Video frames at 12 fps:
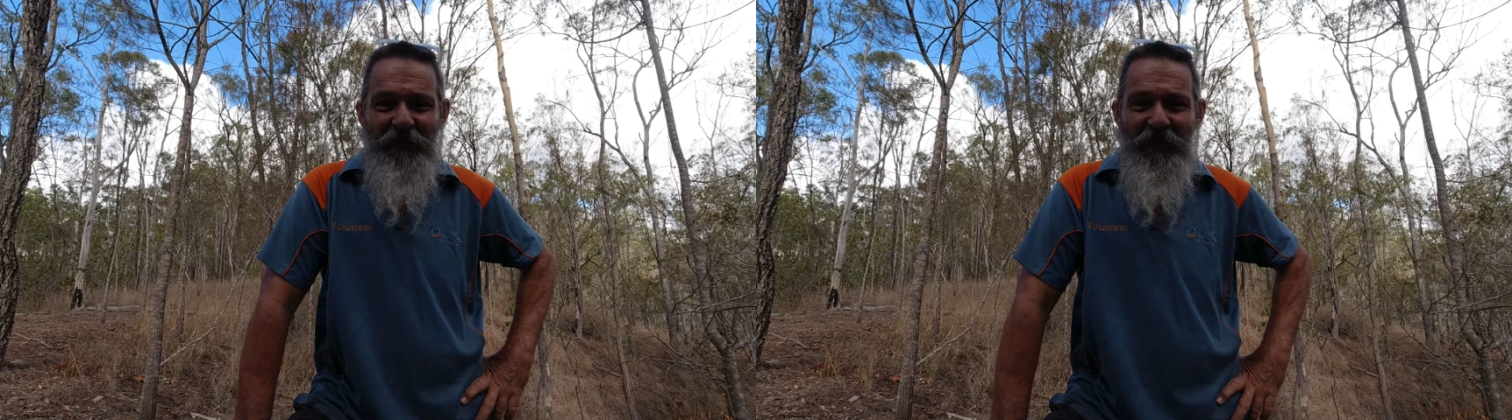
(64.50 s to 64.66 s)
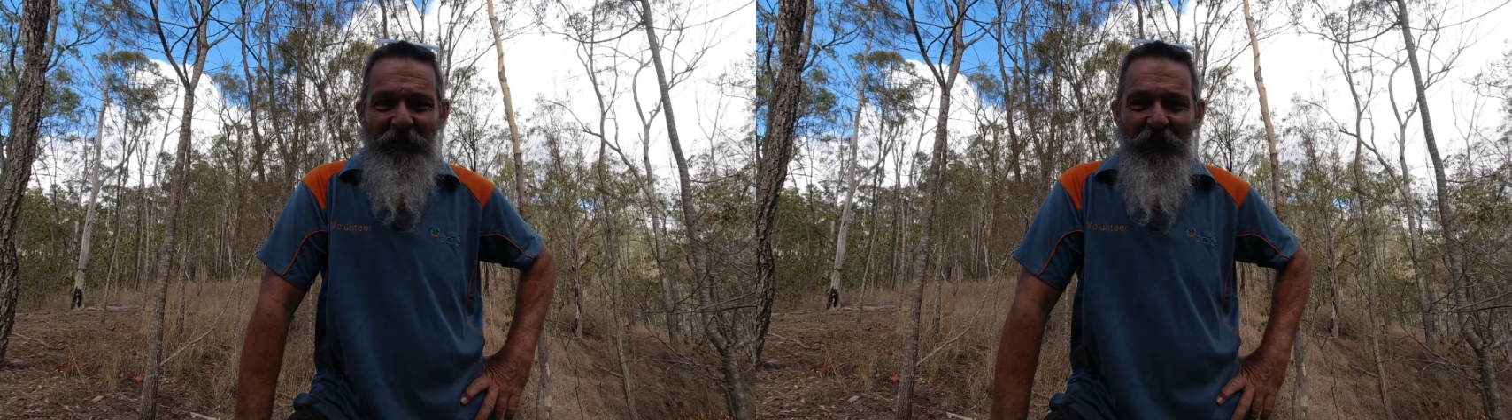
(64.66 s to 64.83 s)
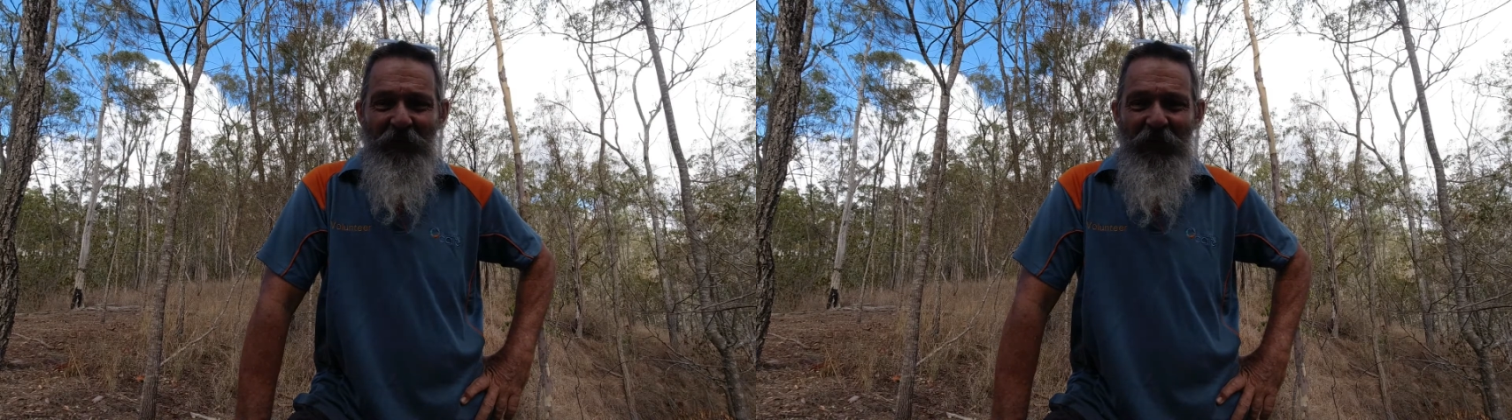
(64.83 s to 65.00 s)
and
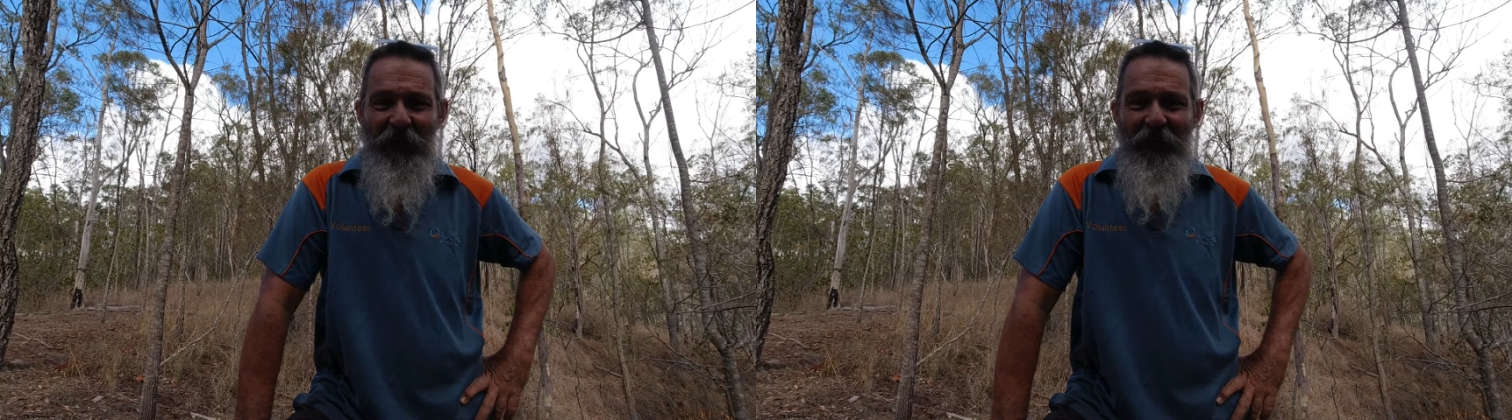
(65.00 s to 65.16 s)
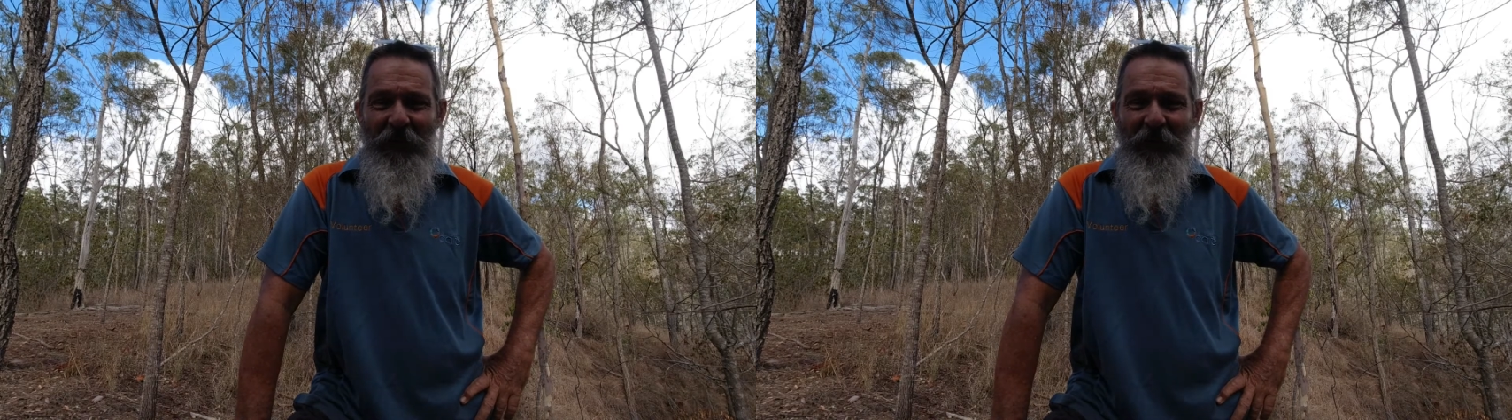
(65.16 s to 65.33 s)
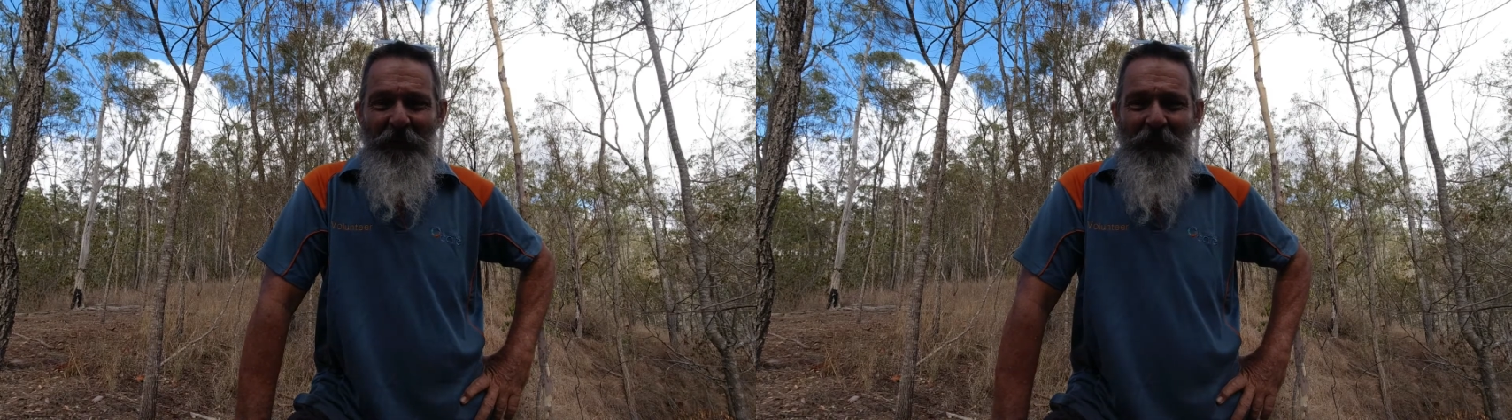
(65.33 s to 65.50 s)
stuff like that,
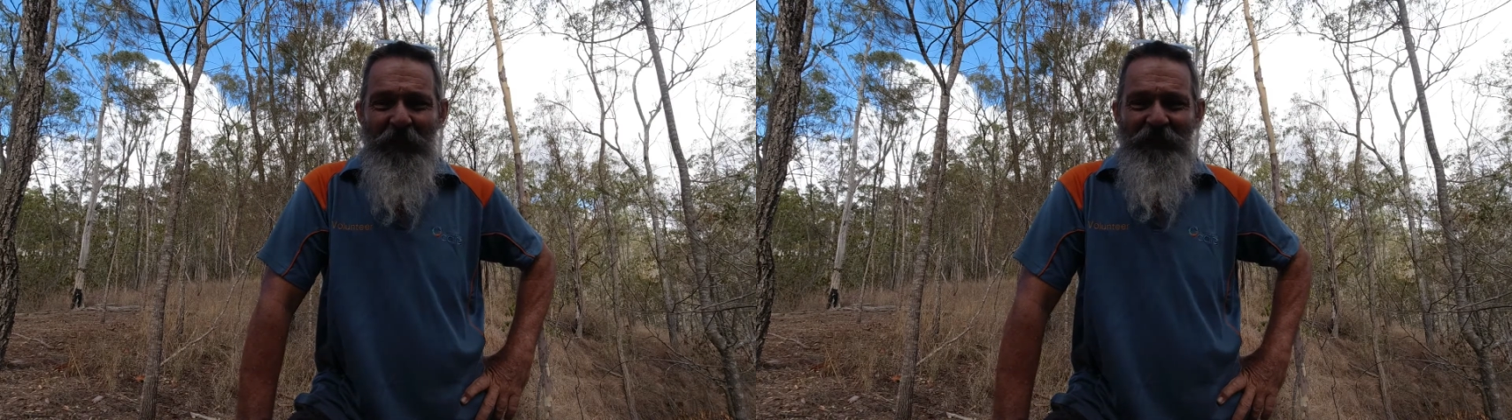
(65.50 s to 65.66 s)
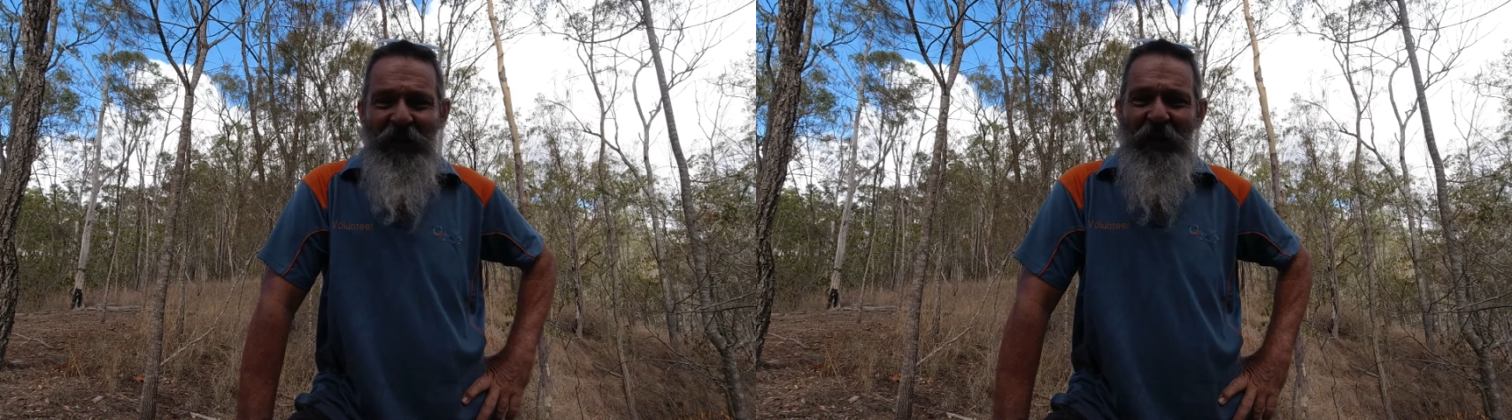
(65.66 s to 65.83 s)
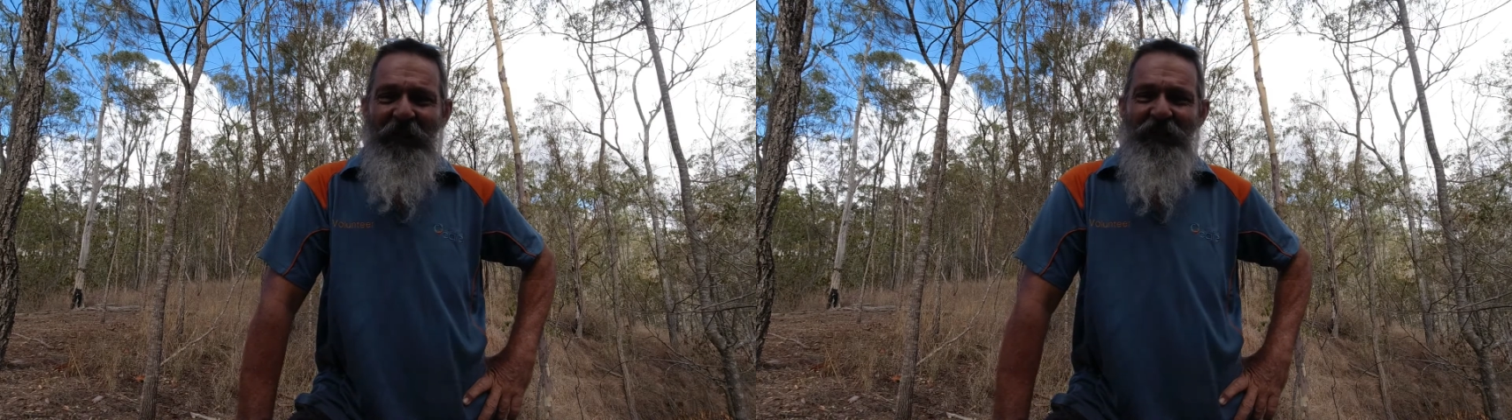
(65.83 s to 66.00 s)

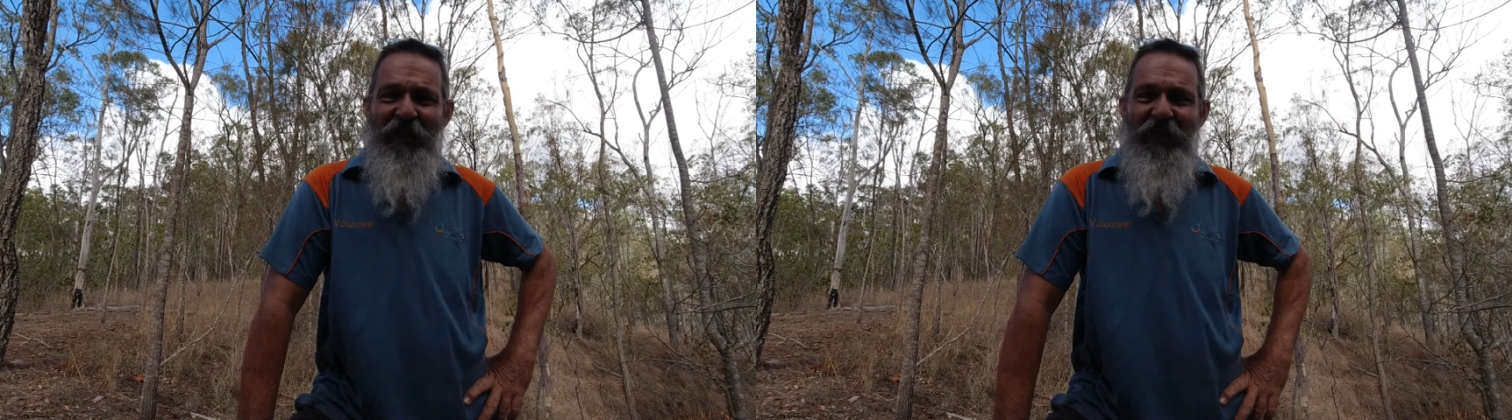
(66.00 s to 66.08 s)
standing